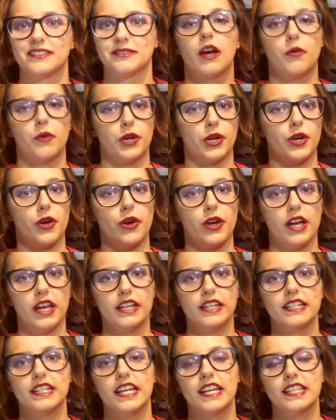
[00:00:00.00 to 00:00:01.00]
I want to go
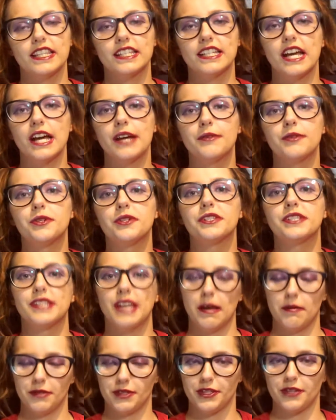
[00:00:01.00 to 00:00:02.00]
ahead and take the time to
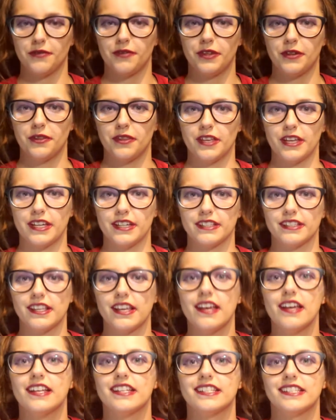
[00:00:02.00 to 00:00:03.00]
establish a few things,
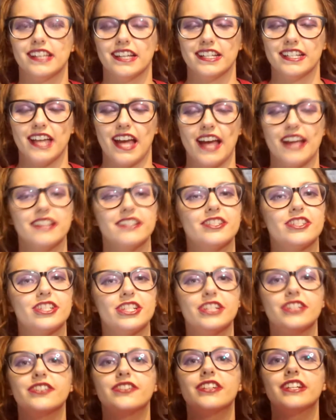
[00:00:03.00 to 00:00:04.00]
such as
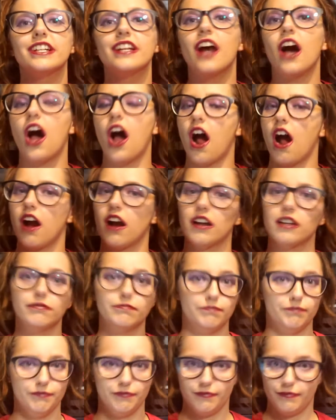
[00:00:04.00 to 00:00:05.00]
children are